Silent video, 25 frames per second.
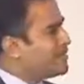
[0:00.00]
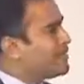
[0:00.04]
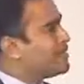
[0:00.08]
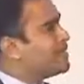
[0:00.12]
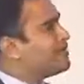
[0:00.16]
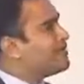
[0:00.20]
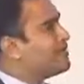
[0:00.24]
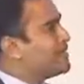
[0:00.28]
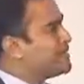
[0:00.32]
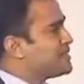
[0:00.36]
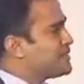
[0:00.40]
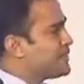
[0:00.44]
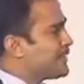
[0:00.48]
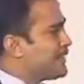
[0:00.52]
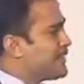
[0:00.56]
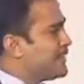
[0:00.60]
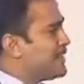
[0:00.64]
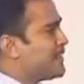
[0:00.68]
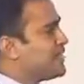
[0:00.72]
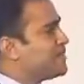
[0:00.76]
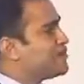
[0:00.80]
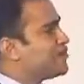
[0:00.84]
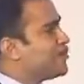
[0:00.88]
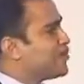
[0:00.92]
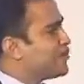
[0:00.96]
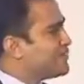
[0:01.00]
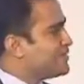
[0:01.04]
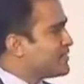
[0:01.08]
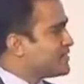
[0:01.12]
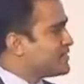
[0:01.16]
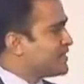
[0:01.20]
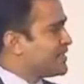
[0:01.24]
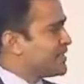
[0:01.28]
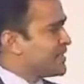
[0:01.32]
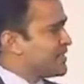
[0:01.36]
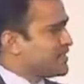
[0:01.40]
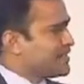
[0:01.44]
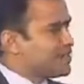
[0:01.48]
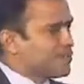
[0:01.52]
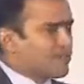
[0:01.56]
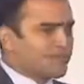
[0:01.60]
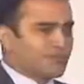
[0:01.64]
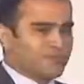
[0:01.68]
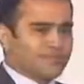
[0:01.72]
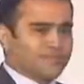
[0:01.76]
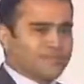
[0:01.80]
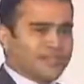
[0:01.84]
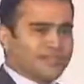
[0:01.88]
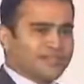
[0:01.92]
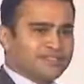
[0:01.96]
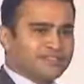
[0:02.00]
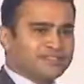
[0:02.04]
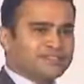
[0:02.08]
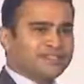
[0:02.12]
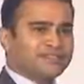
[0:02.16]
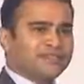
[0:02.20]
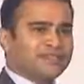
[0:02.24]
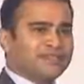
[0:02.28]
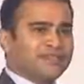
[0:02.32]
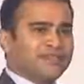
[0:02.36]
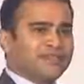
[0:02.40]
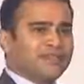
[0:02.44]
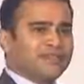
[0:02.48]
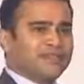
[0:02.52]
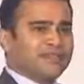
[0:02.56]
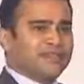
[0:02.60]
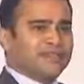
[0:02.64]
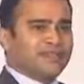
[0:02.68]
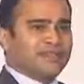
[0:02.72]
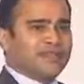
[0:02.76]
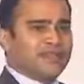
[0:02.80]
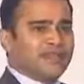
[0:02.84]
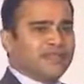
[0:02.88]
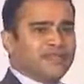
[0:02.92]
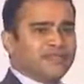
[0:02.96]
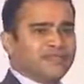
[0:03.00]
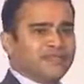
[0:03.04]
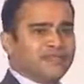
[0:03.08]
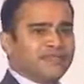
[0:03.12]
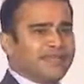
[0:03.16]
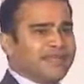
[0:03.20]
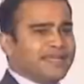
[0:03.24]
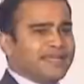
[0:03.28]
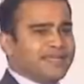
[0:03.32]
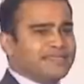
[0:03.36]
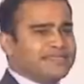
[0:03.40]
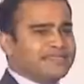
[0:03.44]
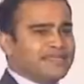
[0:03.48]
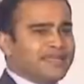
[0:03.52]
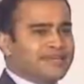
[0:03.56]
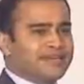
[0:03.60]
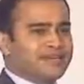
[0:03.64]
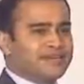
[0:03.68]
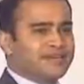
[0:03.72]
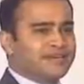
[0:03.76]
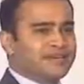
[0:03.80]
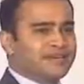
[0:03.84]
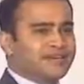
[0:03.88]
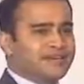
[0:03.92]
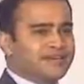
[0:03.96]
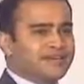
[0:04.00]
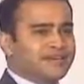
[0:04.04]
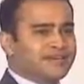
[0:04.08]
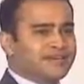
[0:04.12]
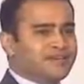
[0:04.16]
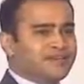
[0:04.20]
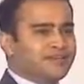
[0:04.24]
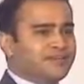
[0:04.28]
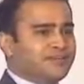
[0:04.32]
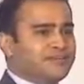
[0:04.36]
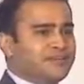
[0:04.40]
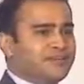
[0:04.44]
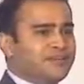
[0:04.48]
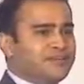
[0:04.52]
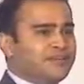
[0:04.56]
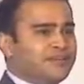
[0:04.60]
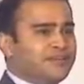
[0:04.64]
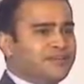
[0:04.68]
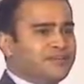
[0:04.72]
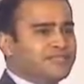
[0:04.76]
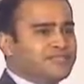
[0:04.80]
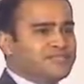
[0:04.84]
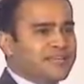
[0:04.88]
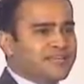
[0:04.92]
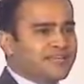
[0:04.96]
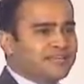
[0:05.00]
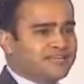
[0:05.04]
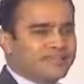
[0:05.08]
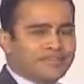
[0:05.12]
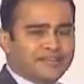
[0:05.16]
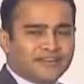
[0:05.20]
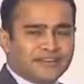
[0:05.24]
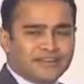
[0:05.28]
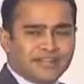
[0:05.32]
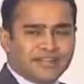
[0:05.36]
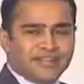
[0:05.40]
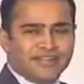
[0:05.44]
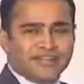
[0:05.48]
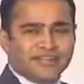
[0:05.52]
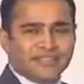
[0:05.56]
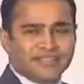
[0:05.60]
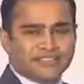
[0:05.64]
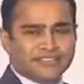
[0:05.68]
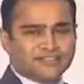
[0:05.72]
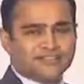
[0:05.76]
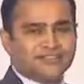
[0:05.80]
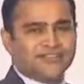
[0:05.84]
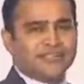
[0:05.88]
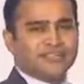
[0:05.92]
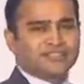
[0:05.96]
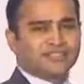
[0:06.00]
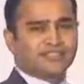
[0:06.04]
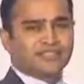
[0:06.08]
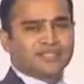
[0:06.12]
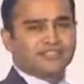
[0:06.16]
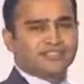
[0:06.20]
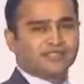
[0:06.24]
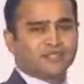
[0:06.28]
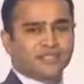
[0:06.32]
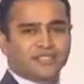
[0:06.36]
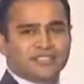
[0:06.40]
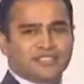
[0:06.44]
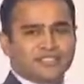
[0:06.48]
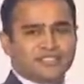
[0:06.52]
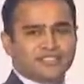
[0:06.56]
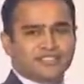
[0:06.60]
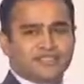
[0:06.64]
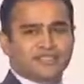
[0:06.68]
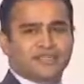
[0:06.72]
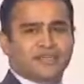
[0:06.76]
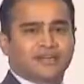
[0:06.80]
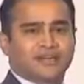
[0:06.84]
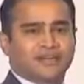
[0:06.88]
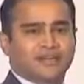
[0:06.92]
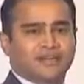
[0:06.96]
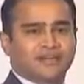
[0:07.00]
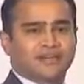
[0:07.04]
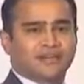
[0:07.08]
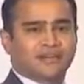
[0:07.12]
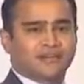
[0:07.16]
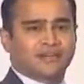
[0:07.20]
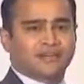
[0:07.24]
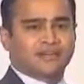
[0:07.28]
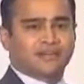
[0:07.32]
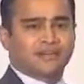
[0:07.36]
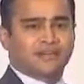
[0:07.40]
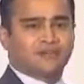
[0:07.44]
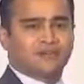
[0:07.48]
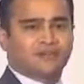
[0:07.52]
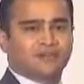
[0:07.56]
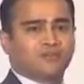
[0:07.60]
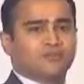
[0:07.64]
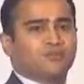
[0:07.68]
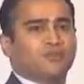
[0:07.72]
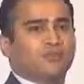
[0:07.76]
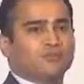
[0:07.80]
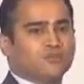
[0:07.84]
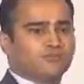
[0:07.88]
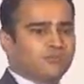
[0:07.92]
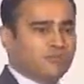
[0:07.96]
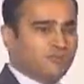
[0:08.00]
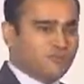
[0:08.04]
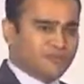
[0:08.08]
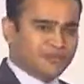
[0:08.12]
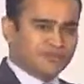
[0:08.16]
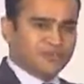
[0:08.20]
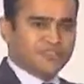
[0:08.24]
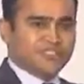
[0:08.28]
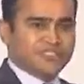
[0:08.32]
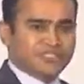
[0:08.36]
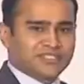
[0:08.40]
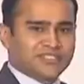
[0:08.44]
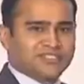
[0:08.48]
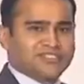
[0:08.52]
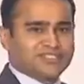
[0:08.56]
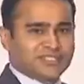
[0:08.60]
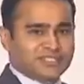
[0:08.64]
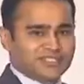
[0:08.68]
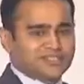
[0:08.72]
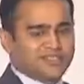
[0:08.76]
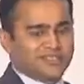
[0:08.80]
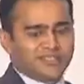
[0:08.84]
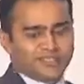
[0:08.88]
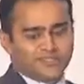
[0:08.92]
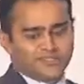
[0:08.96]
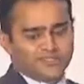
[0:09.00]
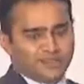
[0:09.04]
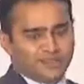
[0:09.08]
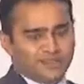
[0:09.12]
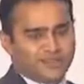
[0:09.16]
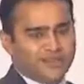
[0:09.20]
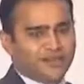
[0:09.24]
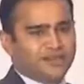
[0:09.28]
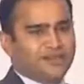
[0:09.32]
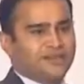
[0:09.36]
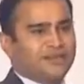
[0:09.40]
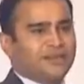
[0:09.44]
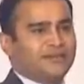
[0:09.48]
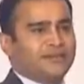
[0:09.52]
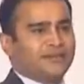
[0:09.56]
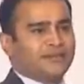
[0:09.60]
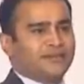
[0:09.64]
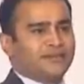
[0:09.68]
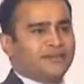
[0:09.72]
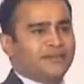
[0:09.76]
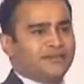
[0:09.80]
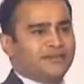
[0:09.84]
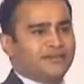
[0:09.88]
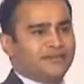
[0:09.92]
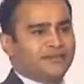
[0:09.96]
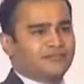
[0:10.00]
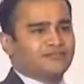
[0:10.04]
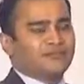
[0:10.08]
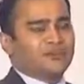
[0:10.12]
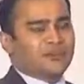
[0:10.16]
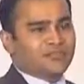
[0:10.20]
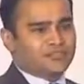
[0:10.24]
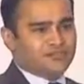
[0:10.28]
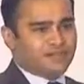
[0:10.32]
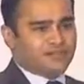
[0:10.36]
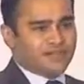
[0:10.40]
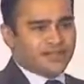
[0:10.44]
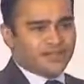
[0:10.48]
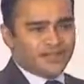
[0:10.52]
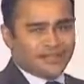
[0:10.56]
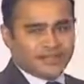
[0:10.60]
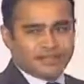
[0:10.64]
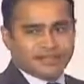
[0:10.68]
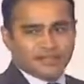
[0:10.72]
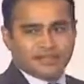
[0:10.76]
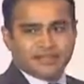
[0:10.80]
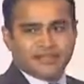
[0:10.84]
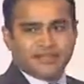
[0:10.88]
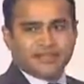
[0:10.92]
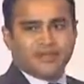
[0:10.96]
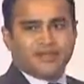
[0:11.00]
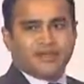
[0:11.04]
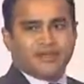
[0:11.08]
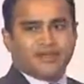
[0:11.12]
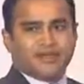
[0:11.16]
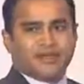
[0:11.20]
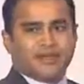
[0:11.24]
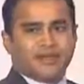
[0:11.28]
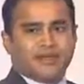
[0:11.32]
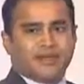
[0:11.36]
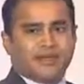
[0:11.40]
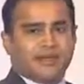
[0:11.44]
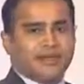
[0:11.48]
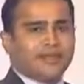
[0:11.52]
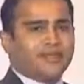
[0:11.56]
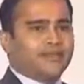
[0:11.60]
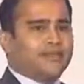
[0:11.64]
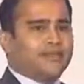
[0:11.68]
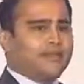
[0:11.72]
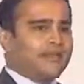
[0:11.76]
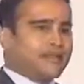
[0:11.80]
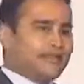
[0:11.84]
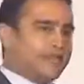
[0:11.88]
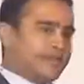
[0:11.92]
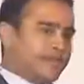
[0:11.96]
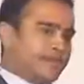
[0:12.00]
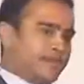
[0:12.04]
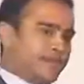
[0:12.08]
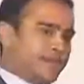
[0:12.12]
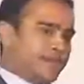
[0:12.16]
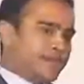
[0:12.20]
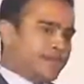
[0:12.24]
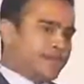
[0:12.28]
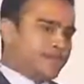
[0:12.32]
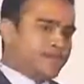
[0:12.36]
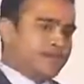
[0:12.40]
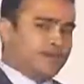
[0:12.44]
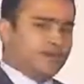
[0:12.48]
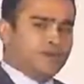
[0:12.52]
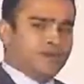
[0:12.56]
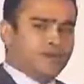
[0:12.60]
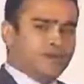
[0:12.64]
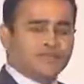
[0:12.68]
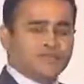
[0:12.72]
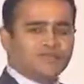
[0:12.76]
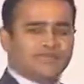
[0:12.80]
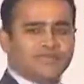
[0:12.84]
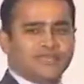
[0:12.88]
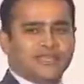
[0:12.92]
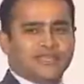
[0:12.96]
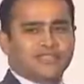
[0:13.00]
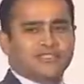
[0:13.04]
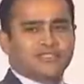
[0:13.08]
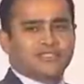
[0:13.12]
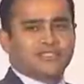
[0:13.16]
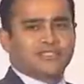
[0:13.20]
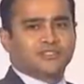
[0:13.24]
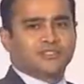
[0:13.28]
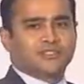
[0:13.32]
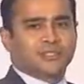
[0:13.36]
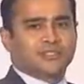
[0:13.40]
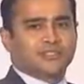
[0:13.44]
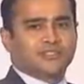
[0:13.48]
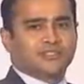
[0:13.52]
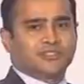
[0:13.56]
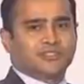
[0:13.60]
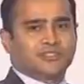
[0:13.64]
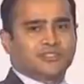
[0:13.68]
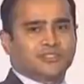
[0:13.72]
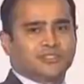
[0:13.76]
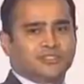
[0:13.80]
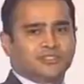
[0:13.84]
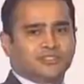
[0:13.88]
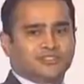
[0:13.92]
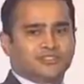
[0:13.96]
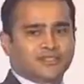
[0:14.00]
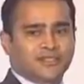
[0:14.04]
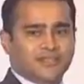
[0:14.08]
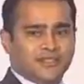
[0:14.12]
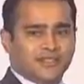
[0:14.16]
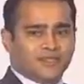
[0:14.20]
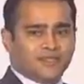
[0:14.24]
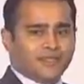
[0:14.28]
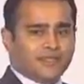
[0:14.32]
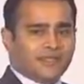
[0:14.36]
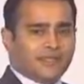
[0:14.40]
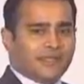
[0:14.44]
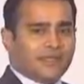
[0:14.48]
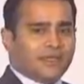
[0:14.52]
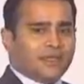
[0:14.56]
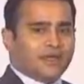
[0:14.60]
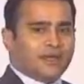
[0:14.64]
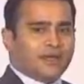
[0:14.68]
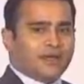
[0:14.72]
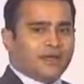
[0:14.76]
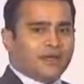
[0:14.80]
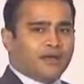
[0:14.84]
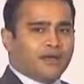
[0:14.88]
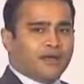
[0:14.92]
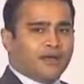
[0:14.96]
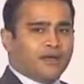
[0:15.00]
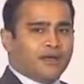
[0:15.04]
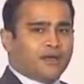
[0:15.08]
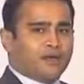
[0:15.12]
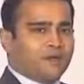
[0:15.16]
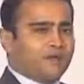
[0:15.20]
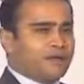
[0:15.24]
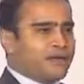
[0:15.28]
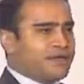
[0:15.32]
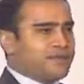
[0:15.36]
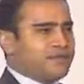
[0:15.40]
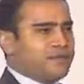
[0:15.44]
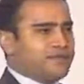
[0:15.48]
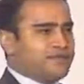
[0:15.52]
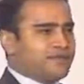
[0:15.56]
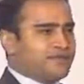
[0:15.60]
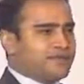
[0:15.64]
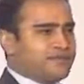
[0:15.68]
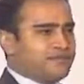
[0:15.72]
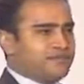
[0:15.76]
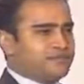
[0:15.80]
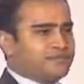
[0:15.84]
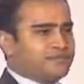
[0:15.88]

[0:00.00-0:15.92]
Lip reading: mis-selling and more mis-selling of products, and realized that this country really needs financial education, both for professionals as well as for, of course, for clients. And I got into financial education then. But